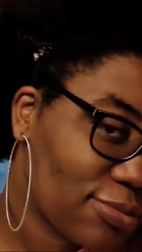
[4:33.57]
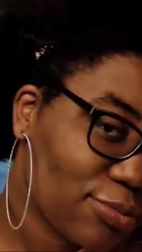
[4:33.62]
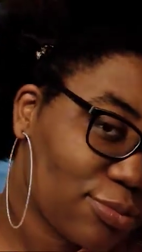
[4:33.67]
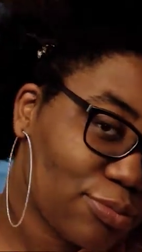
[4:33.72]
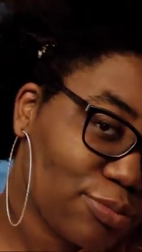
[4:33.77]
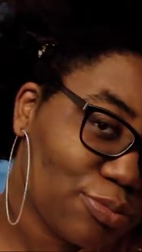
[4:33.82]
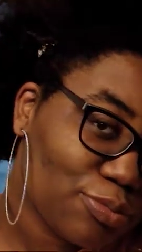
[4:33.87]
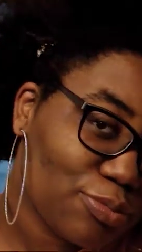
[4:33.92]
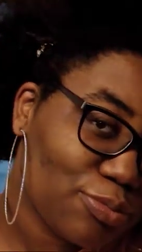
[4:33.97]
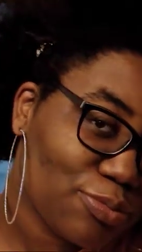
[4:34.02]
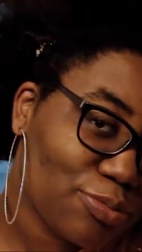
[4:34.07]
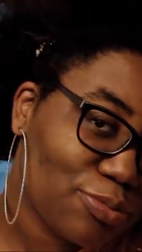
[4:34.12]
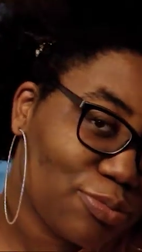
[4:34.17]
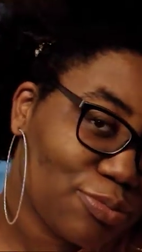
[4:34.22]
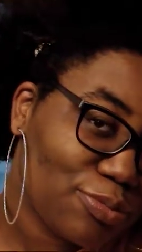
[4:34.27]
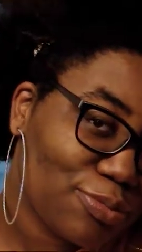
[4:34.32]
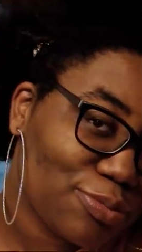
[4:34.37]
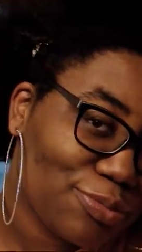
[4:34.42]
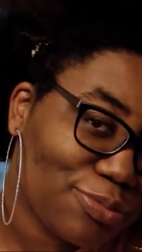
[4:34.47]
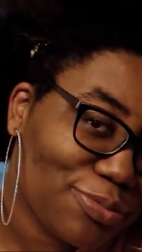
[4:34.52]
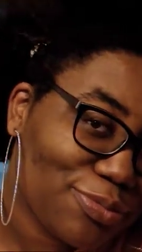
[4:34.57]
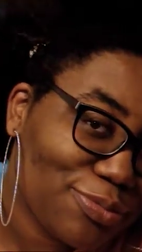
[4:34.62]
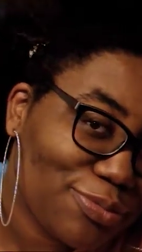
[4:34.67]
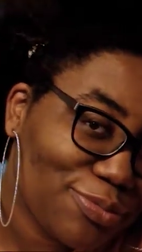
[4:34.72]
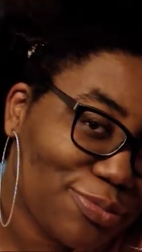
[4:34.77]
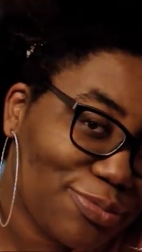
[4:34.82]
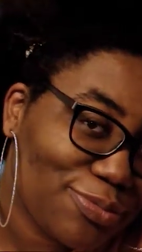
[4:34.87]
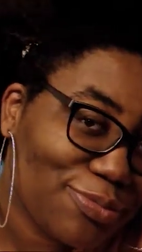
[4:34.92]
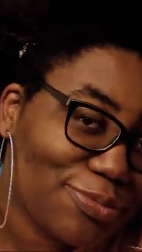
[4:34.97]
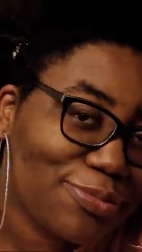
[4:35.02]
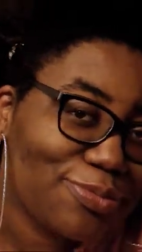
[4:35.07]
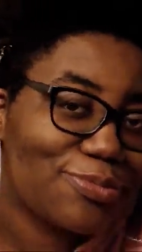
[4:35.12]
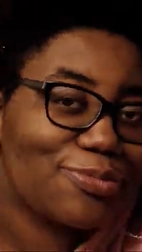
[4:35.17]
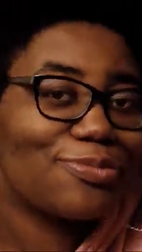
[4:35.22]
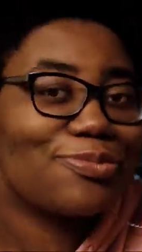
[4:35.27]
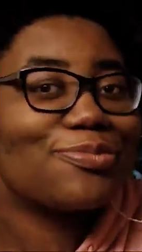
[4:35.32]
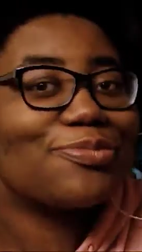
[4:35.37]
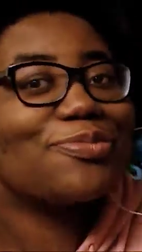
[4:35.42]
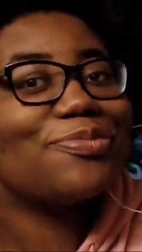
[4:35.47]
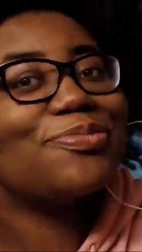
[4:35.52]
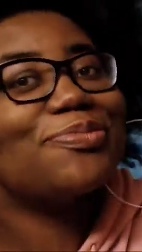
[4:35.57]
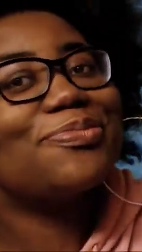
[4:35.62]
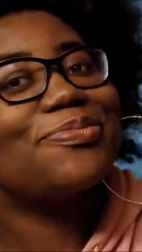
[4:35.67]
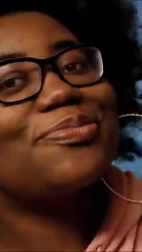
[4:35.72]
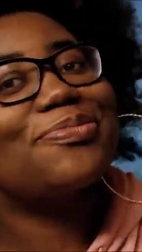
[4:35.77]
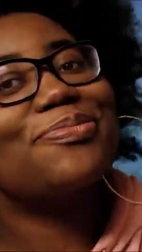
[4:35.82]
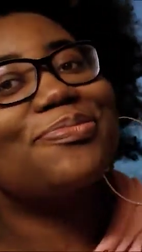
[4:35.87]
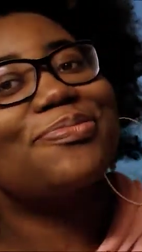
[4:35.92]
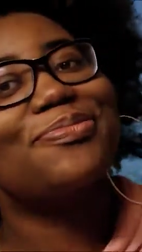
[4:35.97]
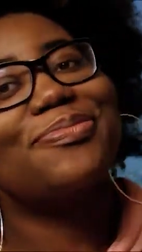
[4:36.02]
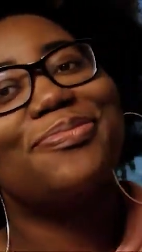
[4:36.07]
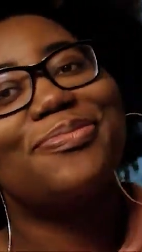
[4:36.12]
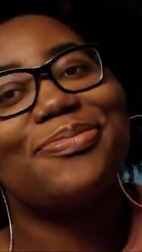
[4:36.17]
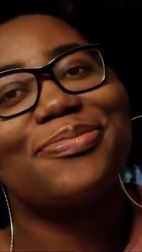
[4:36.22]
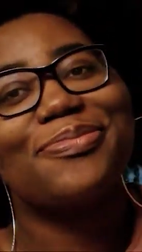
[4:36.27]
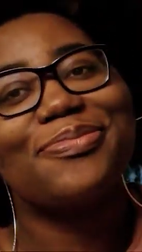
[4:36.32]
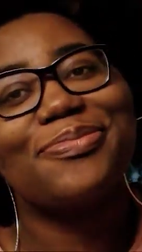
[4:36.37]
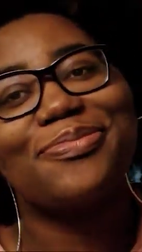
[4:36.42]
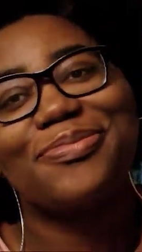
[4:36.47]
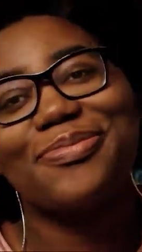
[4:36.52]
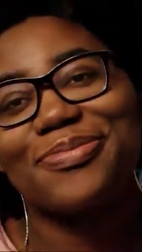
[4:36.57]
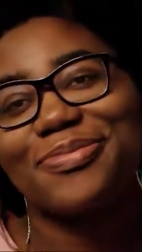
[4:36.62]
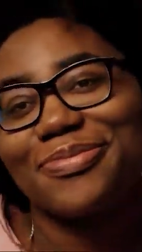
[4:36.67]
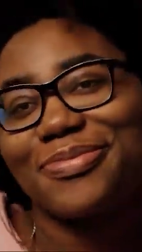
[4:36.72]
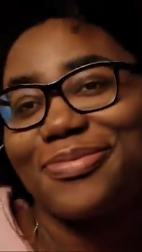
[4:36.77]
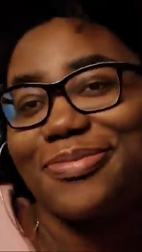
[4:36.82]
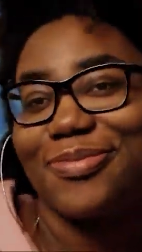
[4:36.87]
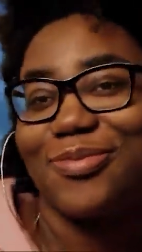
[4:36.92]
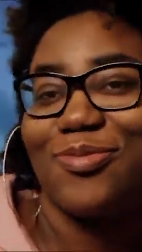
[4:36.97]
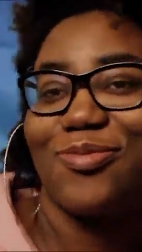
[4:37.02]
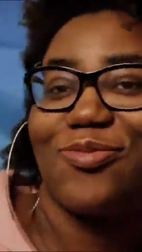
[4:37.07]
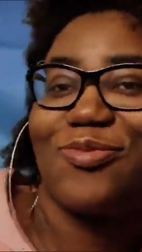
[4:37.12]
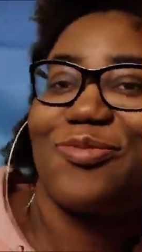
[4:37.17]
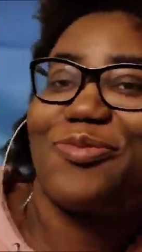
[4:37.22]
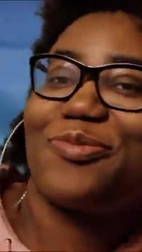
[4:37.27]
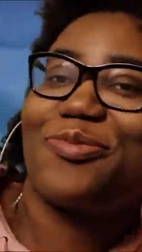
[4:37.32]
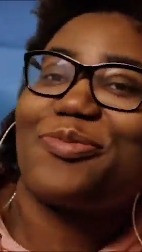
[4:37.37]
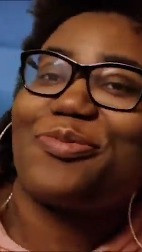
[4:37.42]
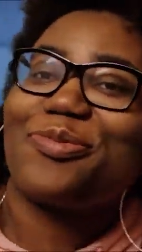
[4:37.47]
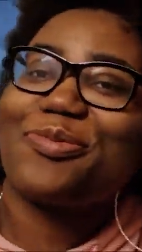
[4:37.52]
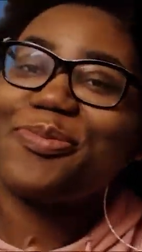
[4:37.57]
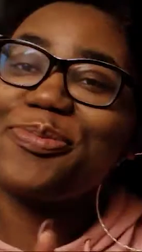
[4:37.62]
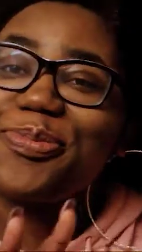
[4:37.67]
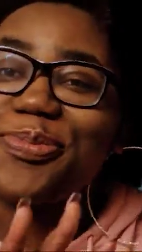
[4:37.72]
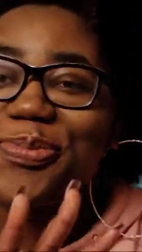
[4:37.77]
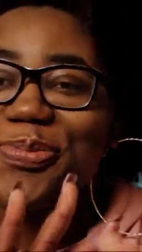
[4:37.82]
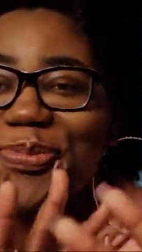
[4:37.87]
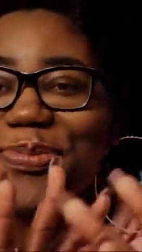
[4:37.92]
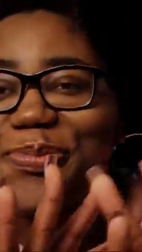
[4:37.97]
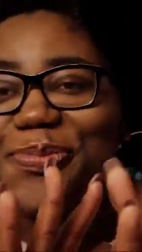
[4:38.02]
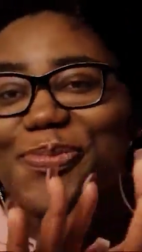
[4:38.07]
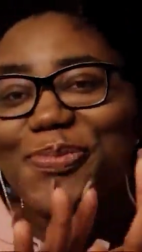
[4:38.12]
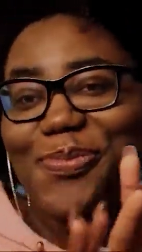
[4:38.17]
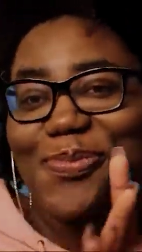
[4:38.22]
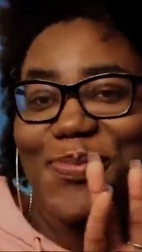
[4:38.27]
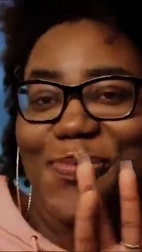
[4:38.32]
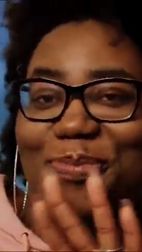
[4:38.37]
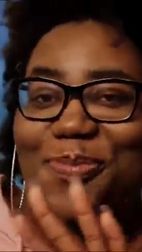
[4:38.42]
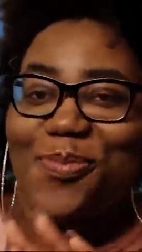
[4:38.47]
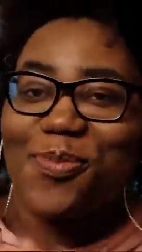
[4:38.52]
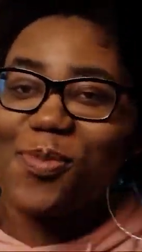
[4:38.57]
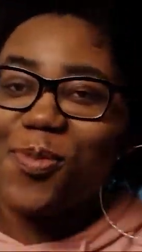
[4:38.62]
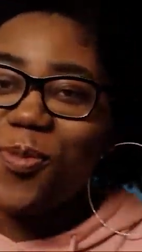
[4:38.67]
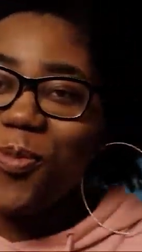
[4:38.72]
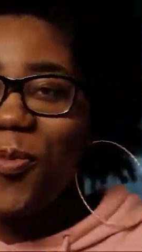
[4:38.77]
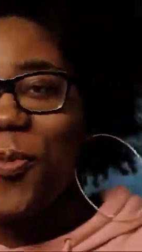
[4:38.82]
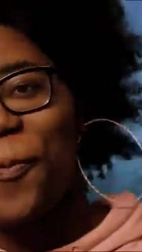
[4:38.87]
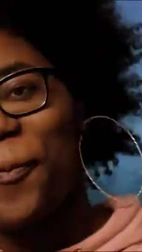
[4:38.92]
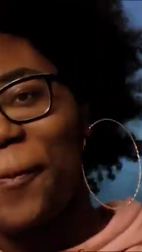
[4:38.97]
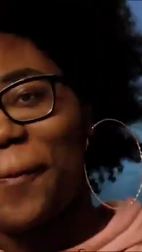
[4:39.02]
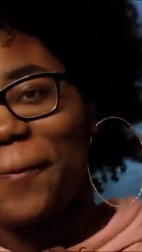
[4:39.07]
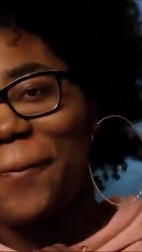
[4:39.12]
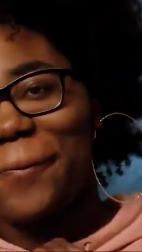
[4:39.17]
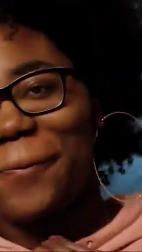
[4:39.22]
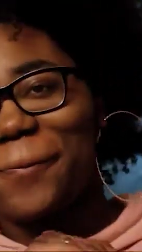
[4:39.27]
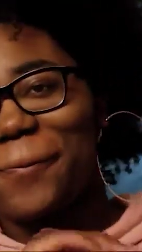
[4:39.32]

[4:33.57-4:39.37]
and thanks again for watching. I'll see you all soon.